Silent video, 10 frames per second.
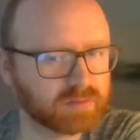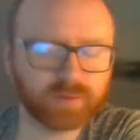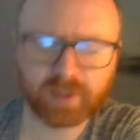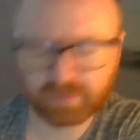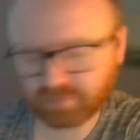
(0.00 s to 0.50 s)

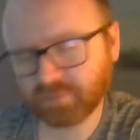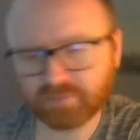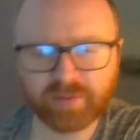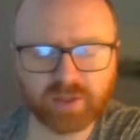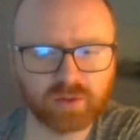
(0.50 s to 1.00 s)
Okay,
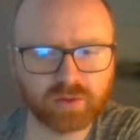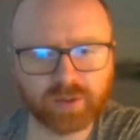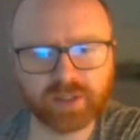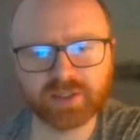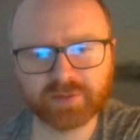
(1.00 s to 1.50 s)
maybe not
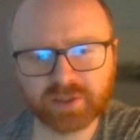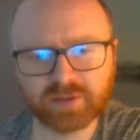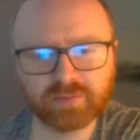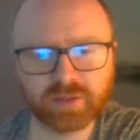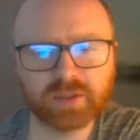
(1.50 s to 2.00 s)
quite in this
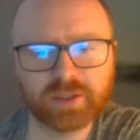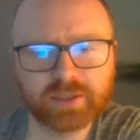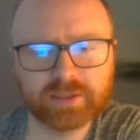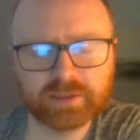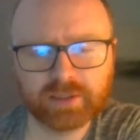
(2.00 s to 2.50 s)
position, but
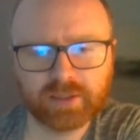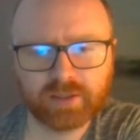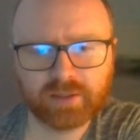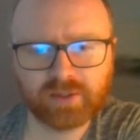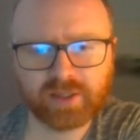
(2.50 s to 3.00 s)

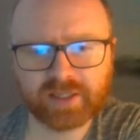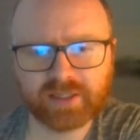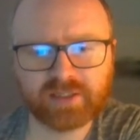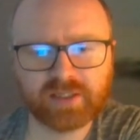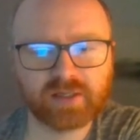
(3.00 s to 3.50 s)
you get the
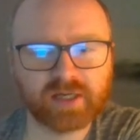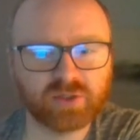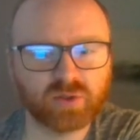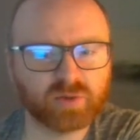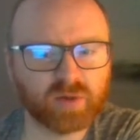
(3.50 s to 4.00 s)
idea. And I
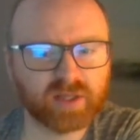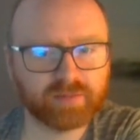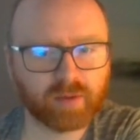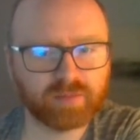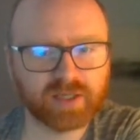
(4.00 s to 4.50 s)
do quite like
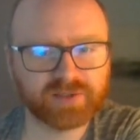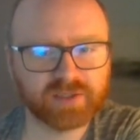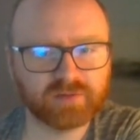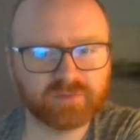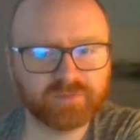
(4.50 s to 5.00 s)
my plan
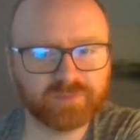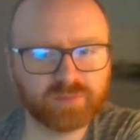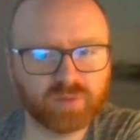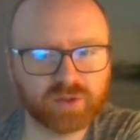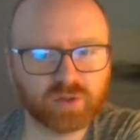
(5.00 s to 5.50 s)
still of
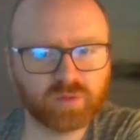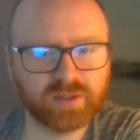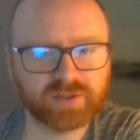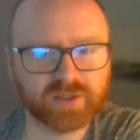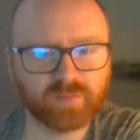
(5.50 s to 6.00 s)
putting the
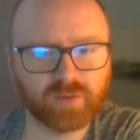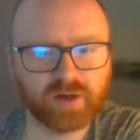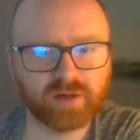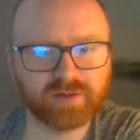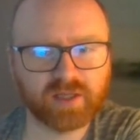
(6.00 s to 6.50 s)
queen
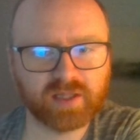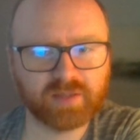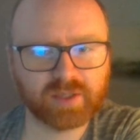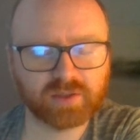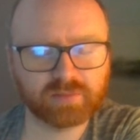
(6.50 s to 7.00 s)
somewhere and then the
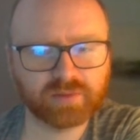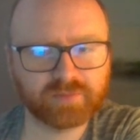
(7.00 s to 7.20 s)
bishop